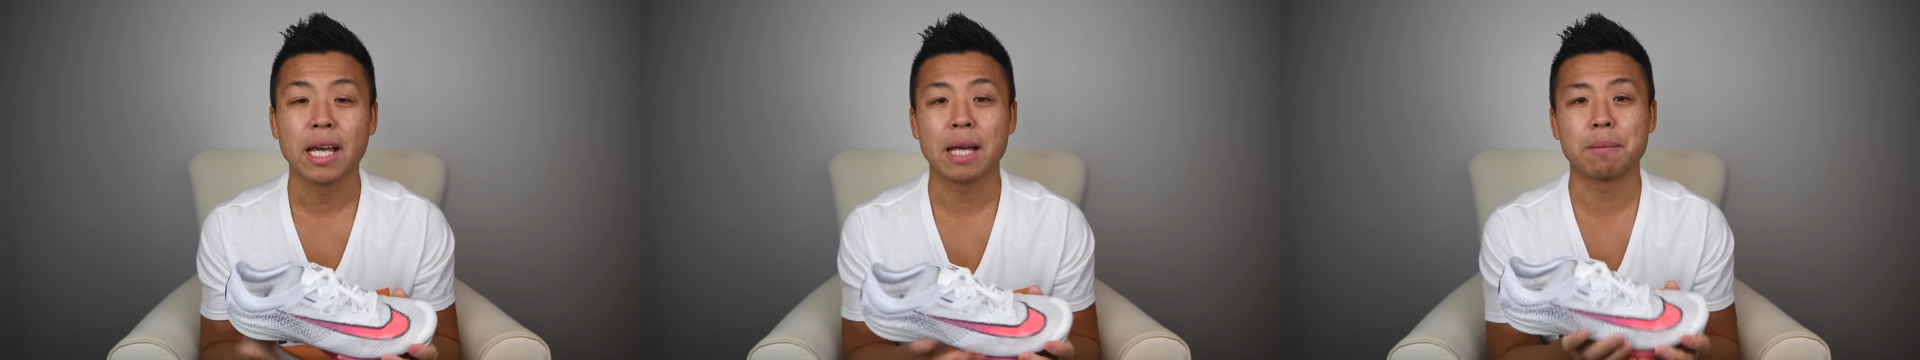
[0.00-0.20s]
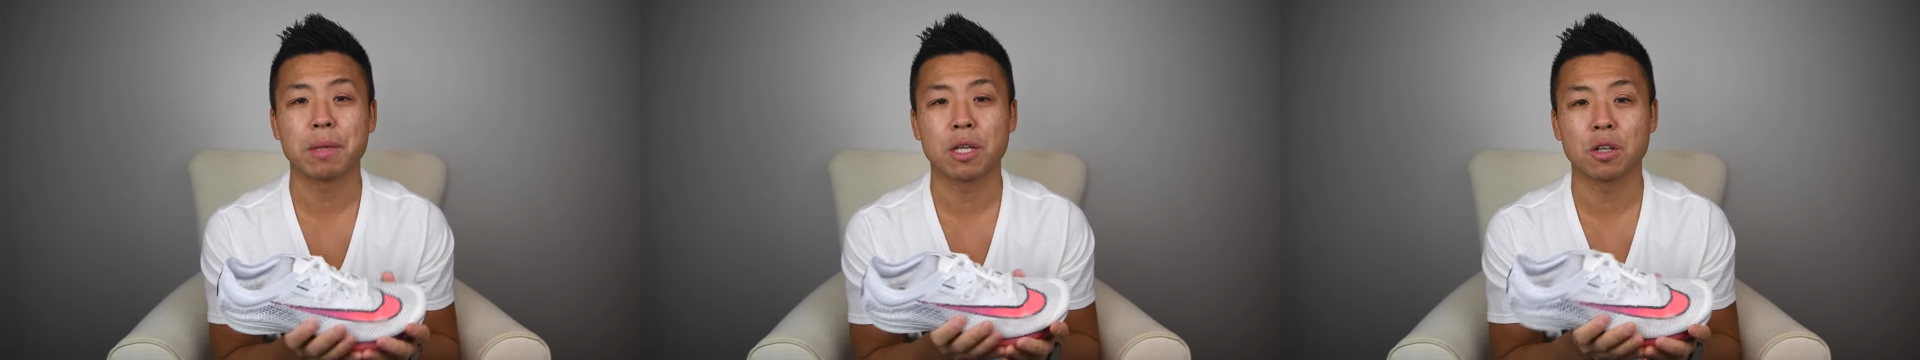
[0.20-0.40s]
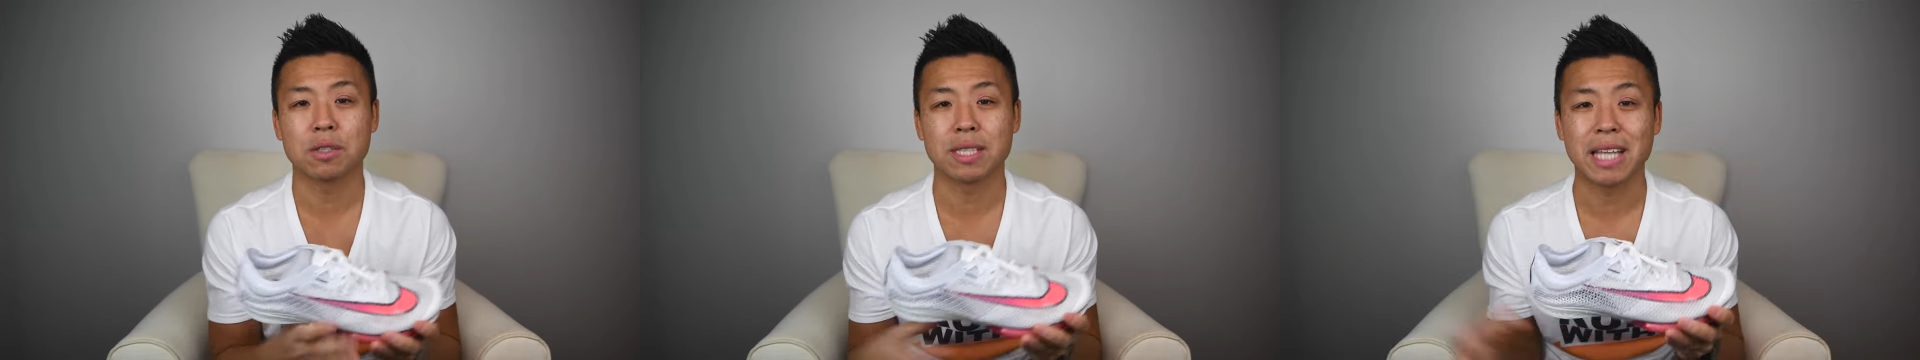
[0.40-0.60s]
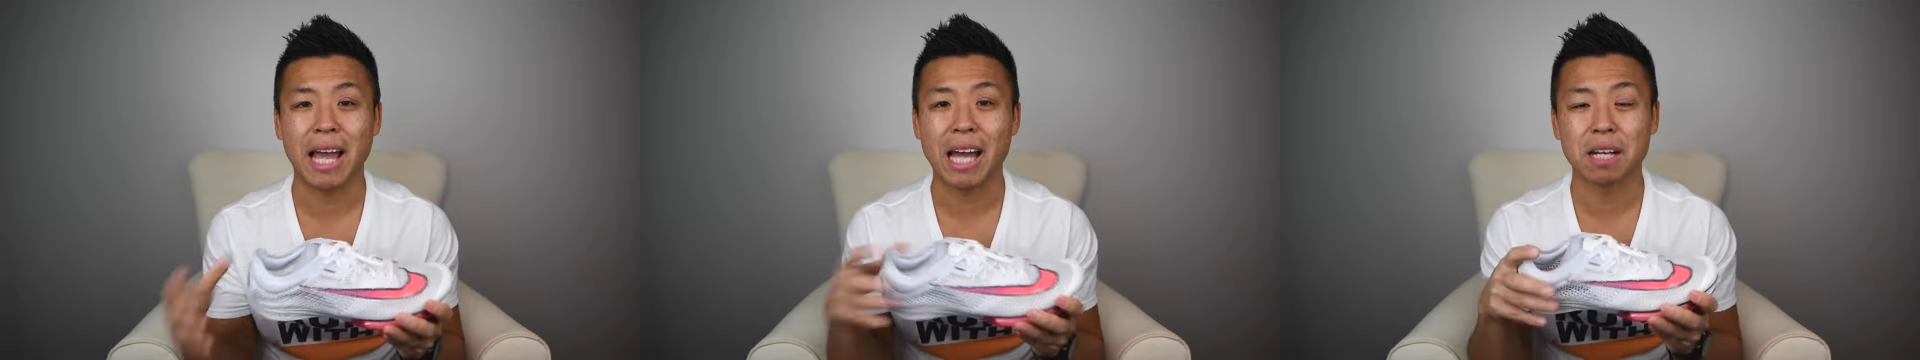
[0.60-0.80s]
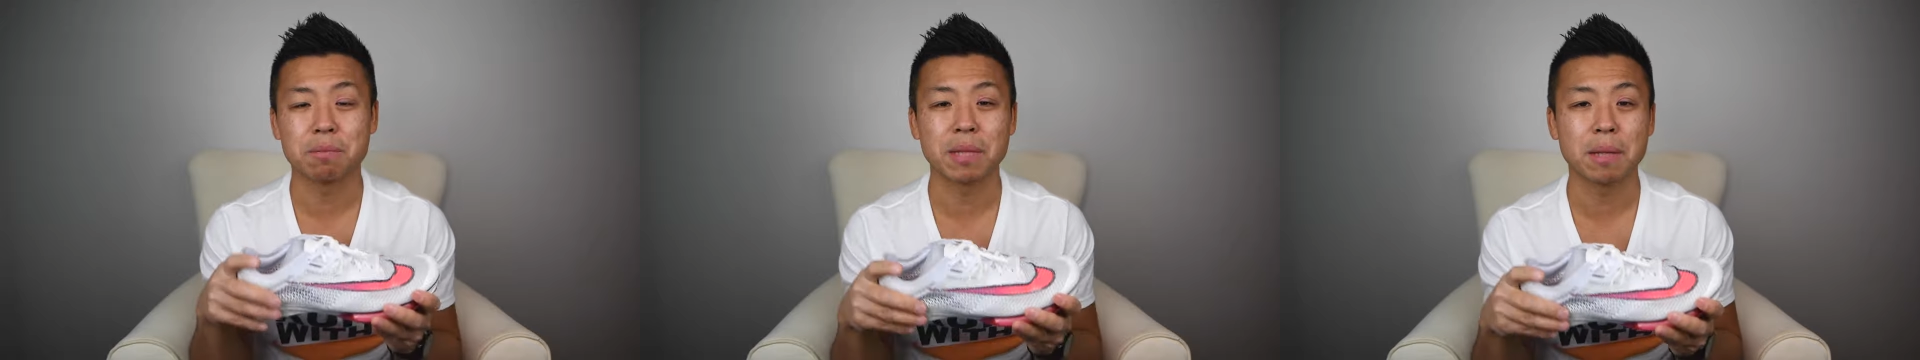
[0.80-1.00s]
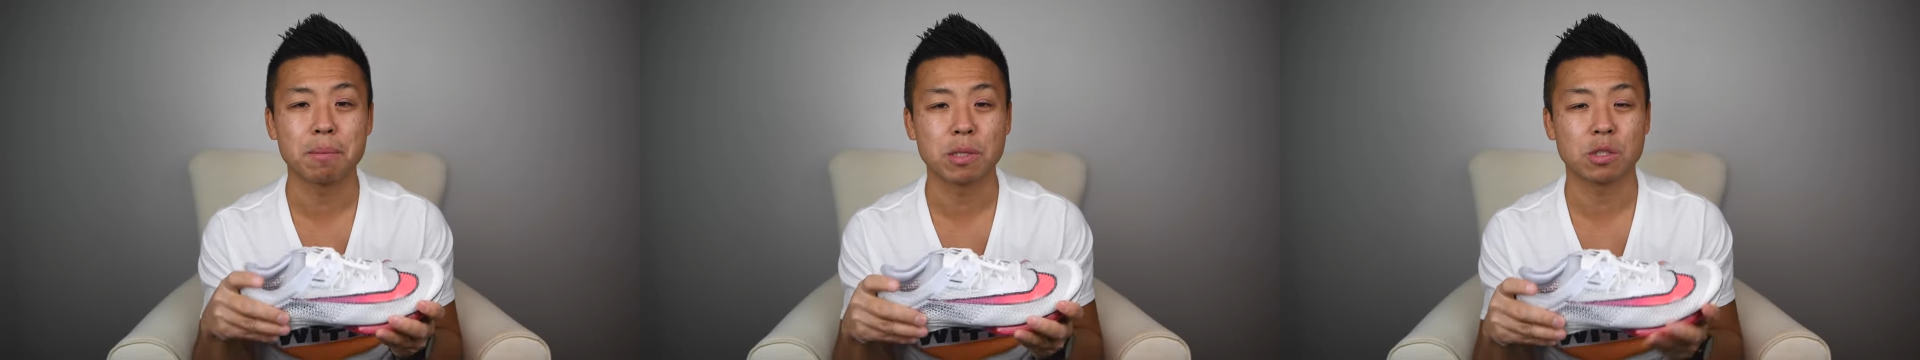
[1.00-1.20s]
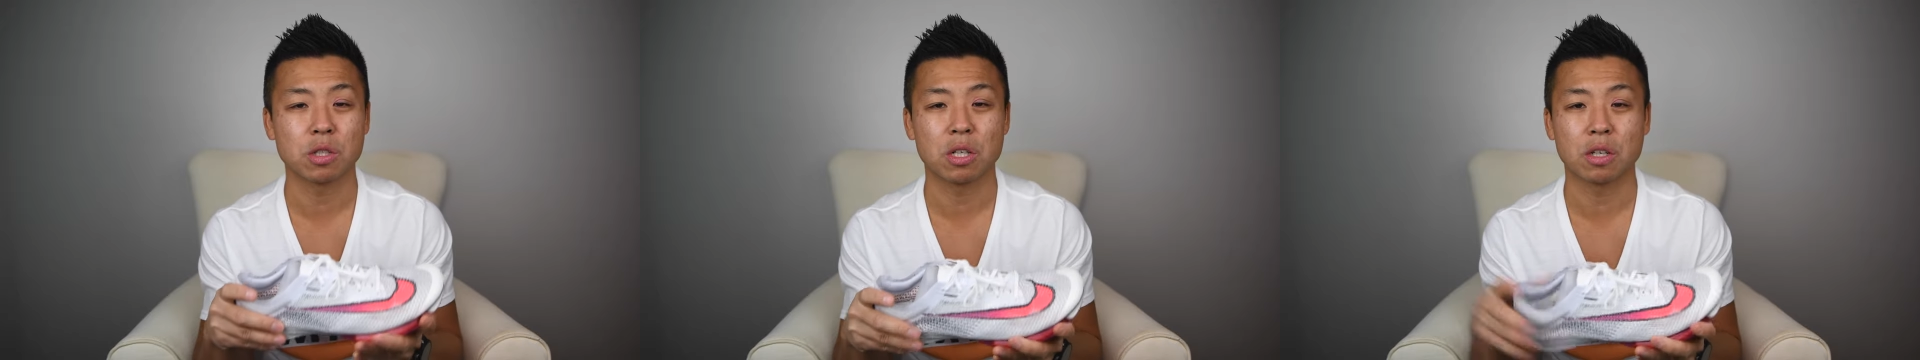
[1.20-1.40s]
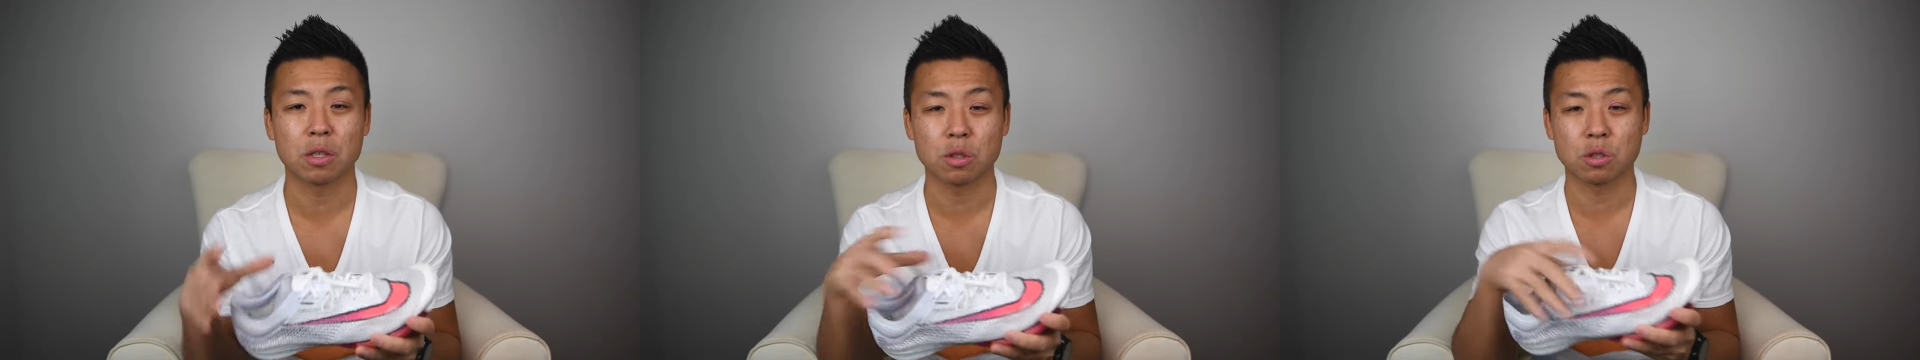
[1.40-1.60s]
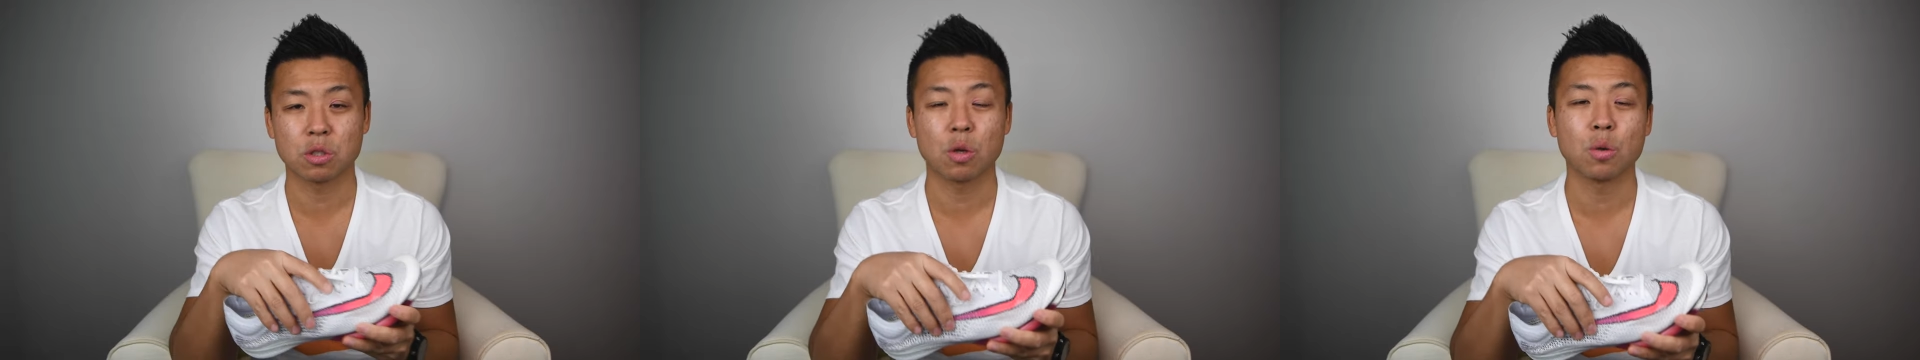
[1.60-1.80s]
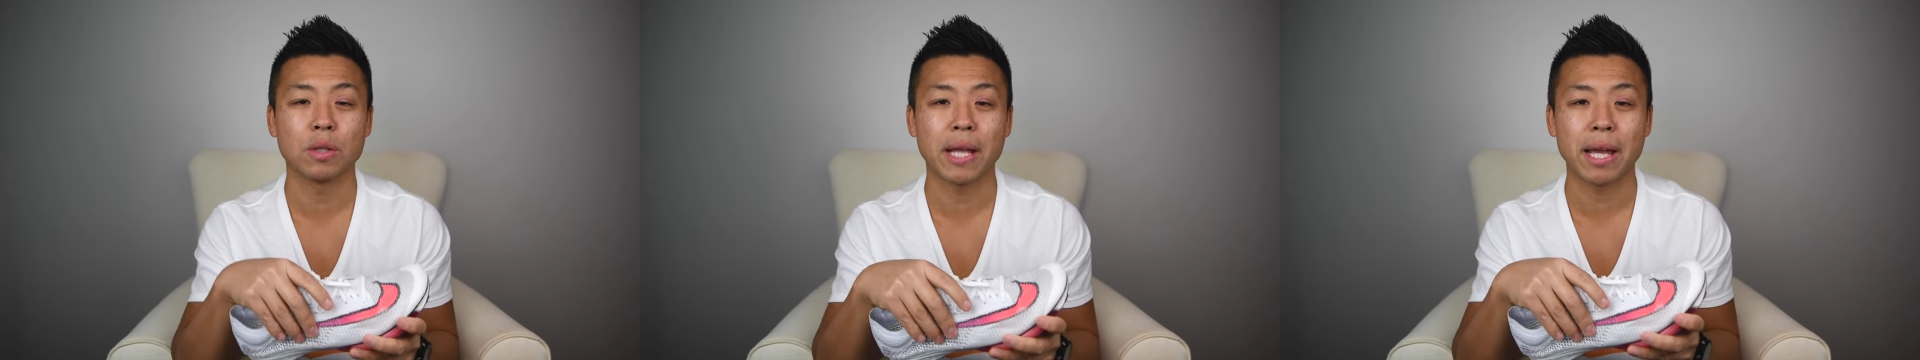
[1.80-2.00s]
And because the AtomKnit material is
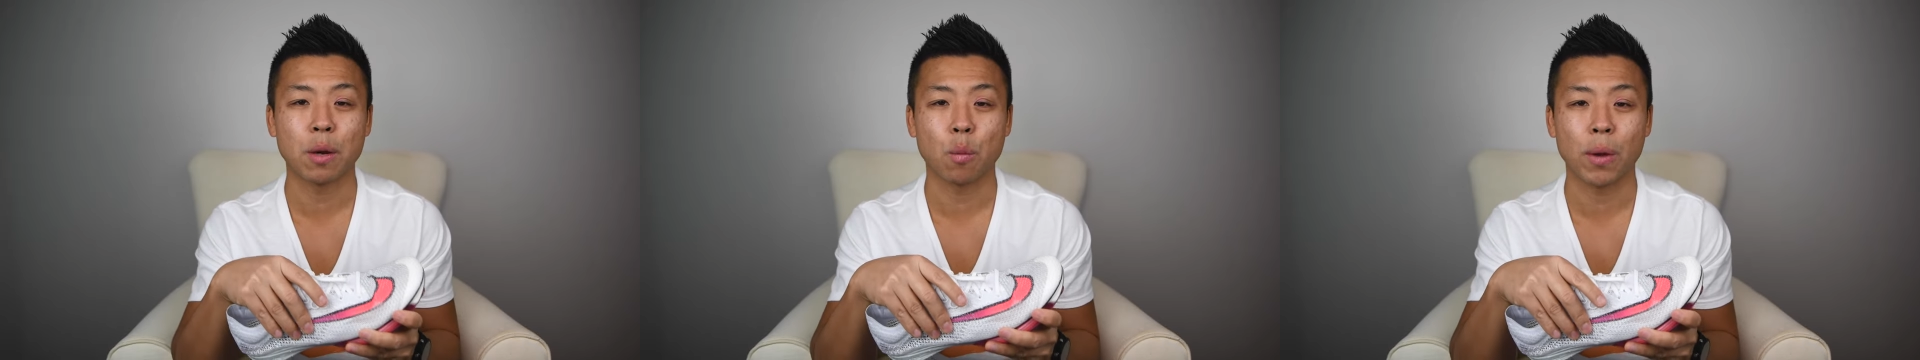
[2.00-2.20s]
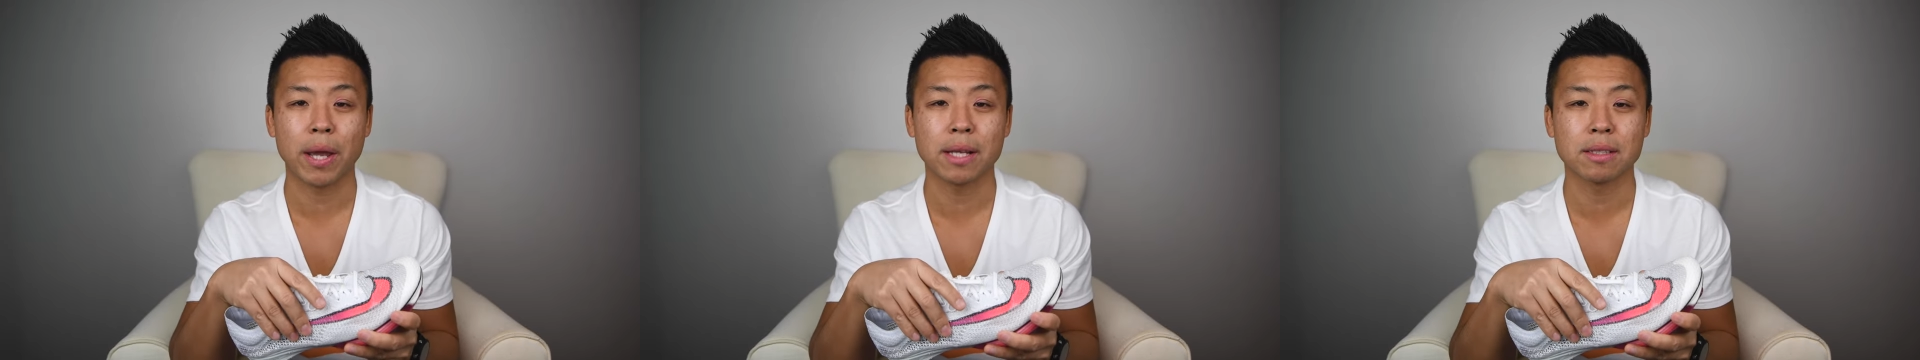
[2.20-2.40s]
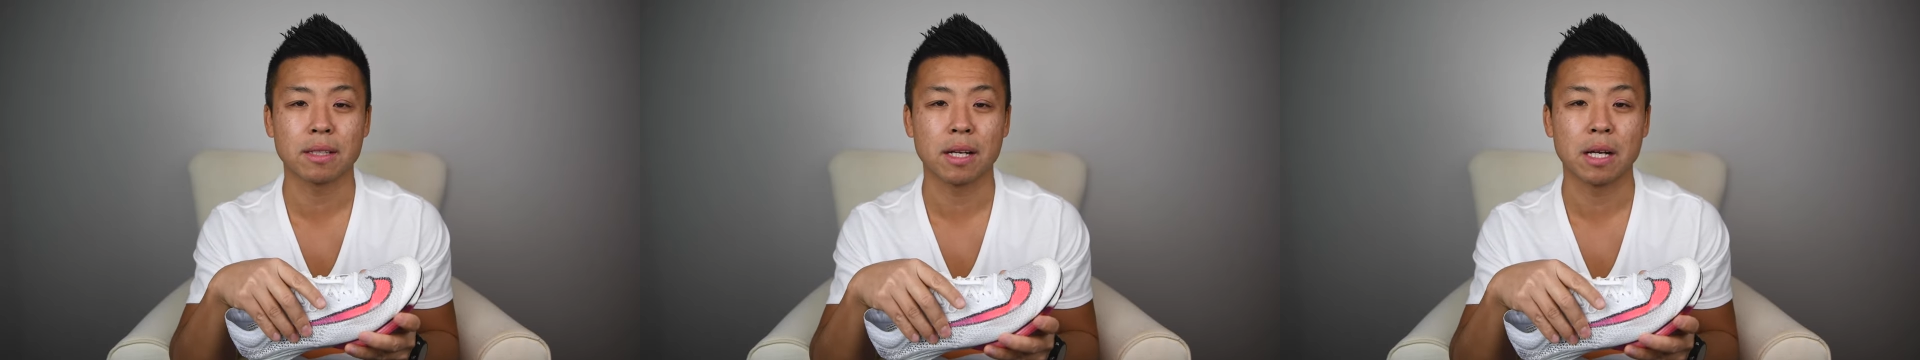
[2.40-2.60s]
so lightweight,